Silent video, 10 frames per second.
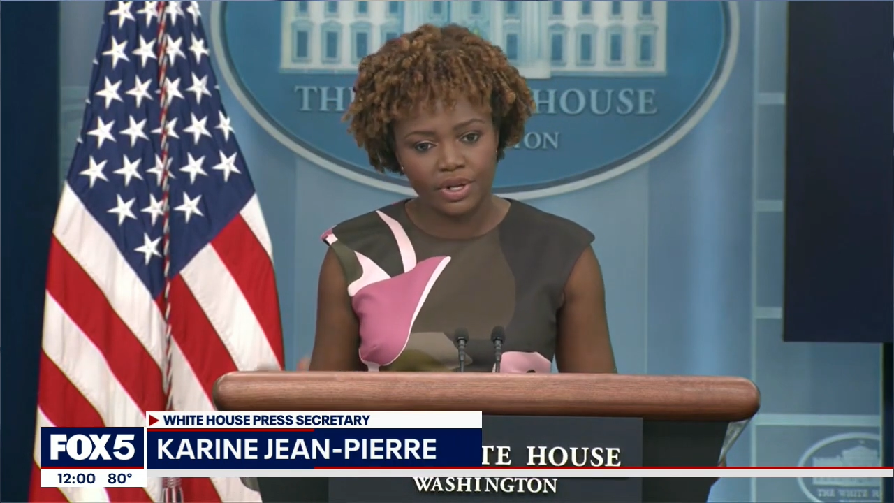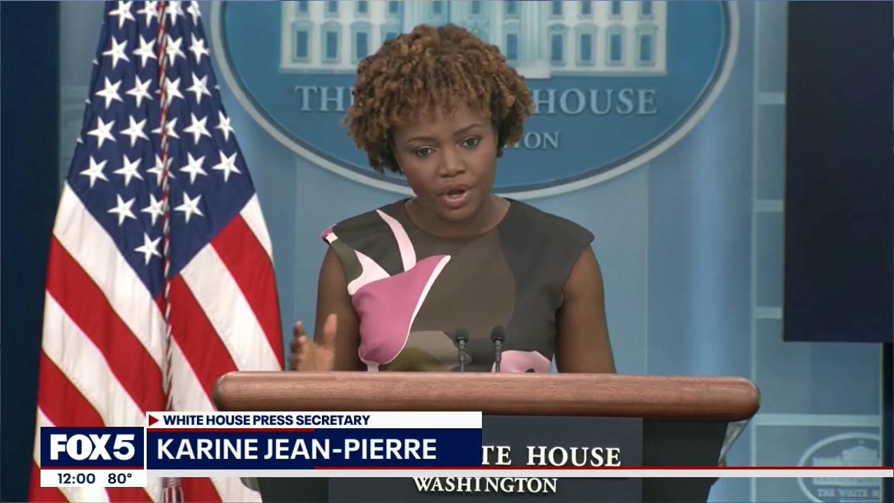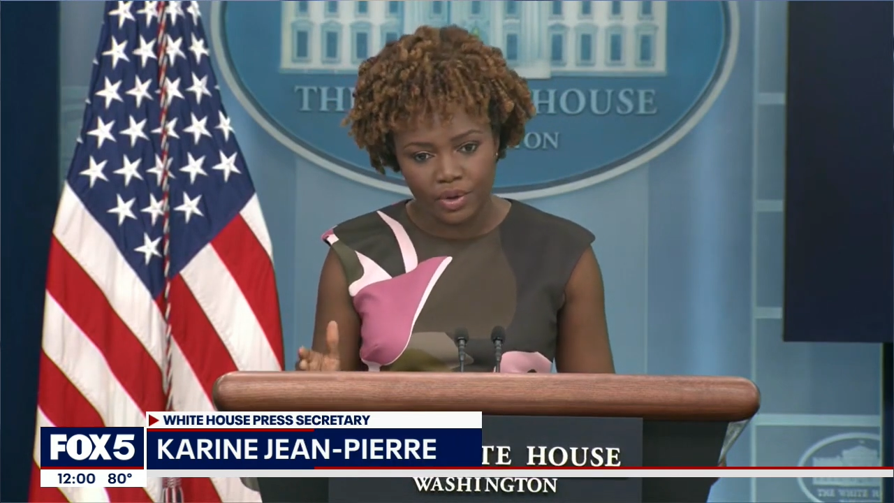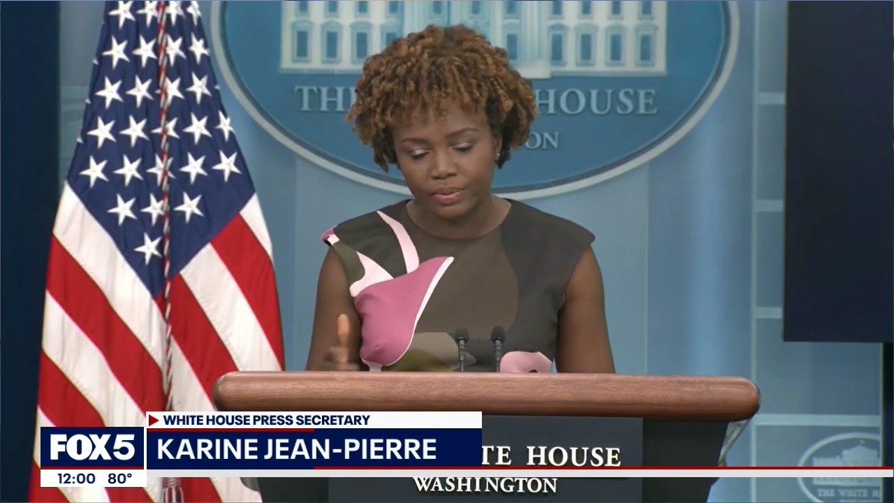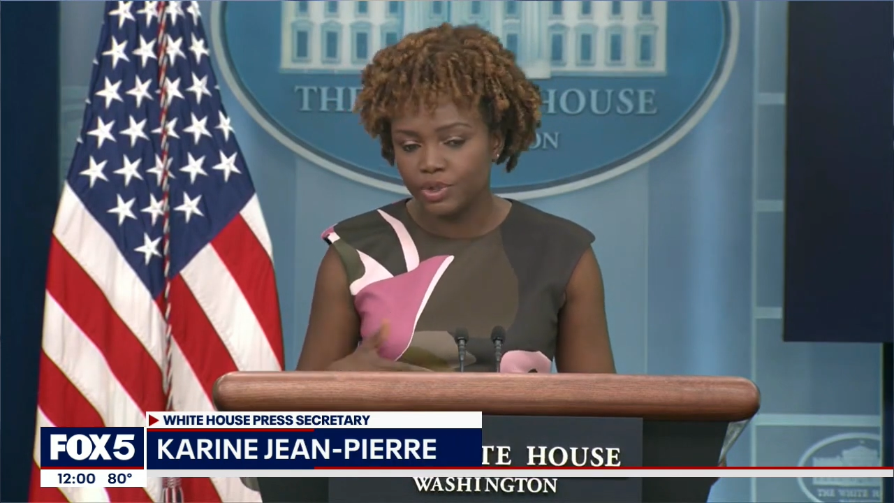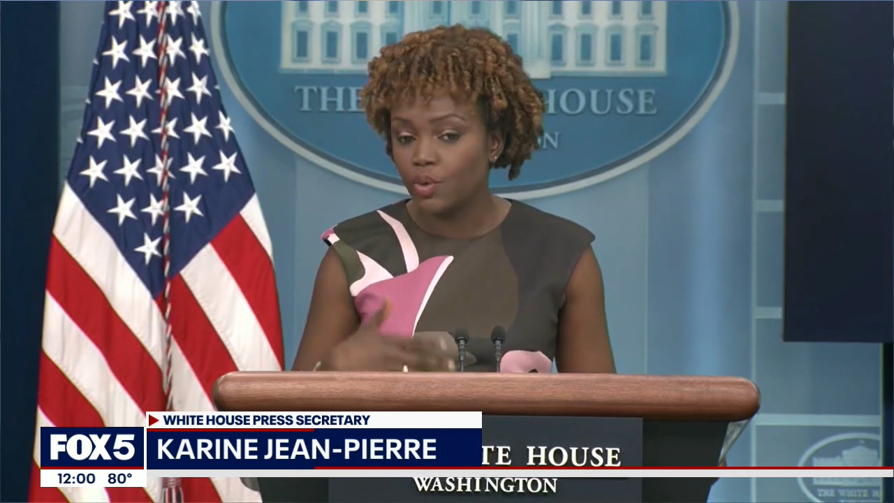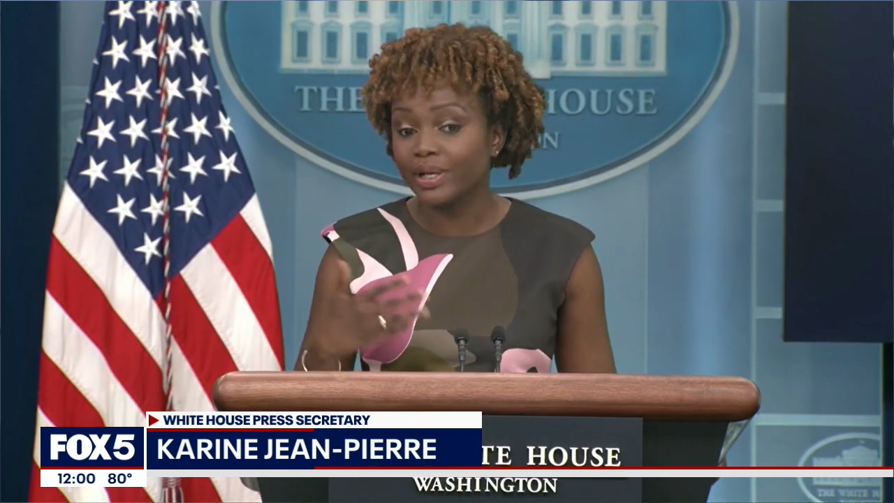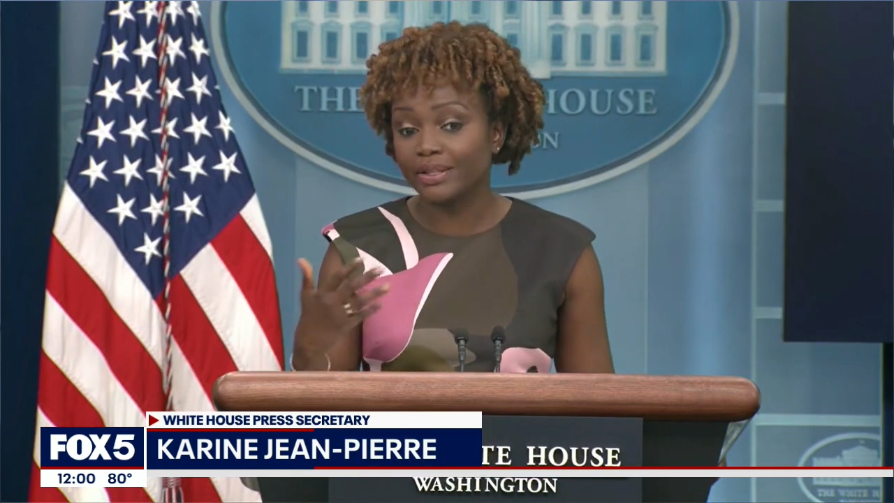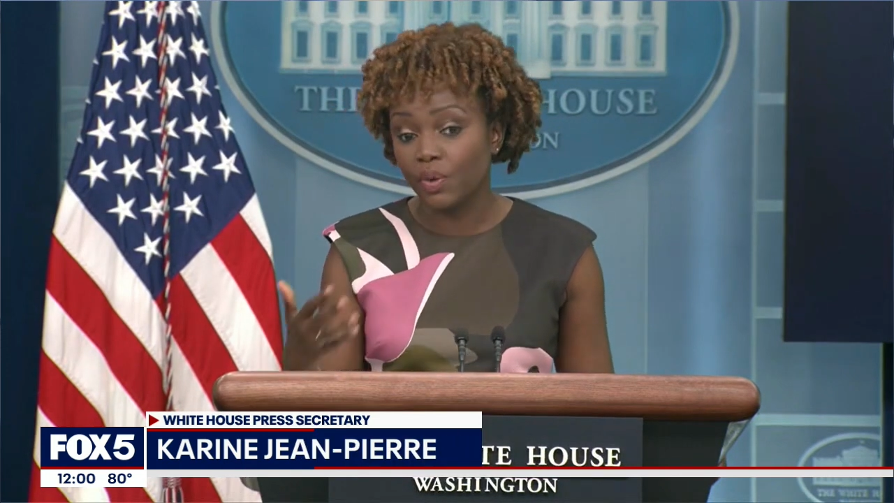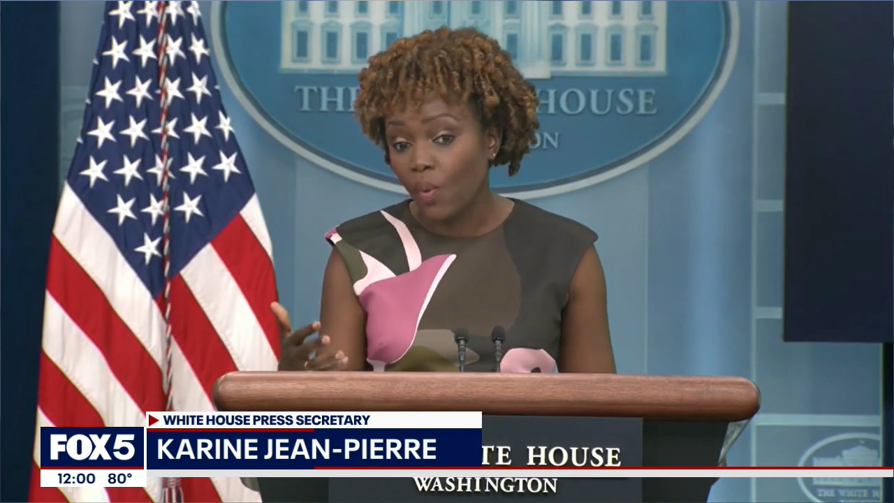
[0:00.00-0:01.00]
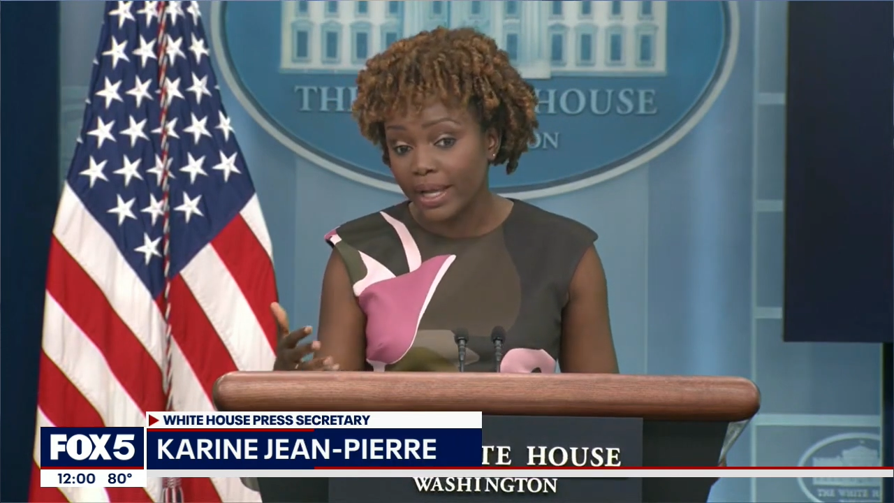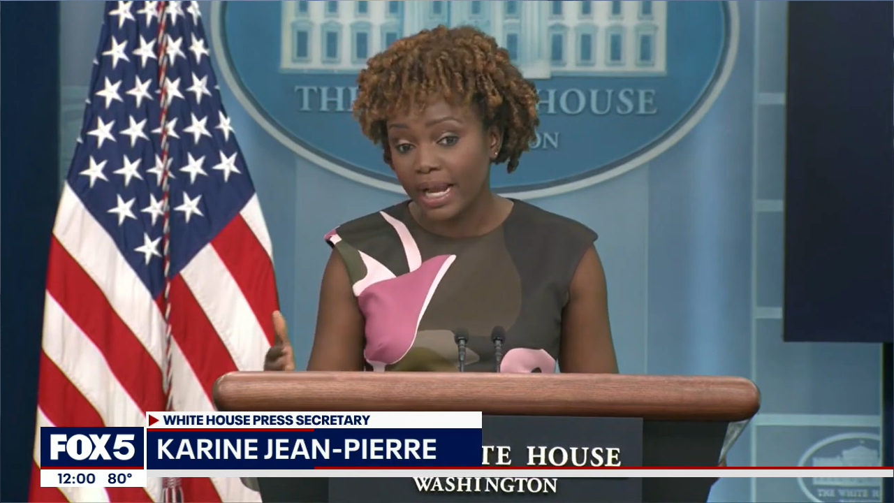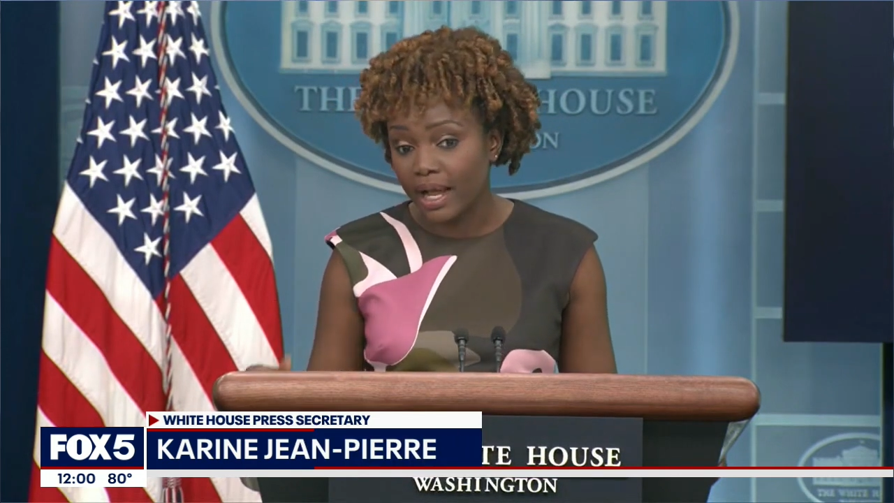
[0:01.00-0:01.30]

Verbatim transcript: No, no one at the White